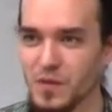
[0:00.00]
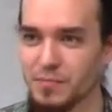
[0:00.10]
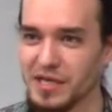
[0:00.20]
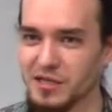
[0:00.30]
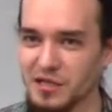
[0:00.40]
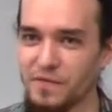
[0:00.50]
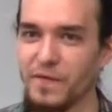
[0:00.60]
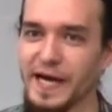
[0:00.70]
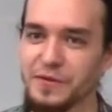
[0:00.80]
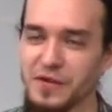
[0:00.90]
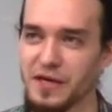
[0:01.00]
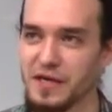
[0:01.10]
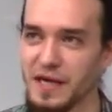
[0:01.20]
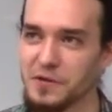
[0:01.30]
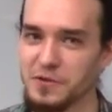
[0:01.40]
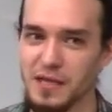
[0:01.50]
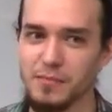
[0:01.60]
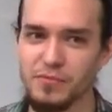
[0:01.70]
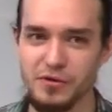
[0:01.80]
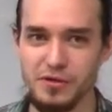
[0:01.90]
Basically, find the kth
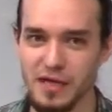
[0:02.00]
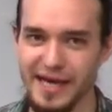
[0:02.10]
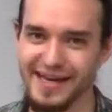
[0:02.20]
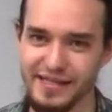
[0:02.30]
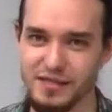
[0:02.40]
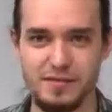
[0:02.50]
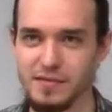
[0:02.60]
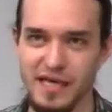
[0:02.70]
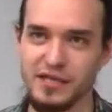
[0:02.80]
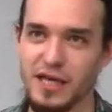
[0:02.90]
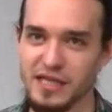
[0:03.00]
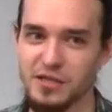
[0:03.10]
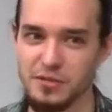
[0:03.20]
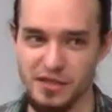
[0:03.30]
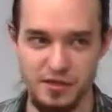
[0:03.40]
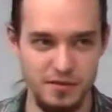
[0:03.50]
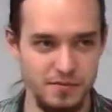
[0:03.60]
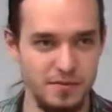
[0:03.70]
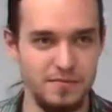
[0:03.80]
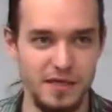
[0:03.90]
number and delete it,
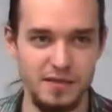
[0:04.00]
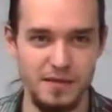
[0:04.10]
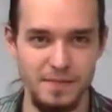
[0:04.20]
right?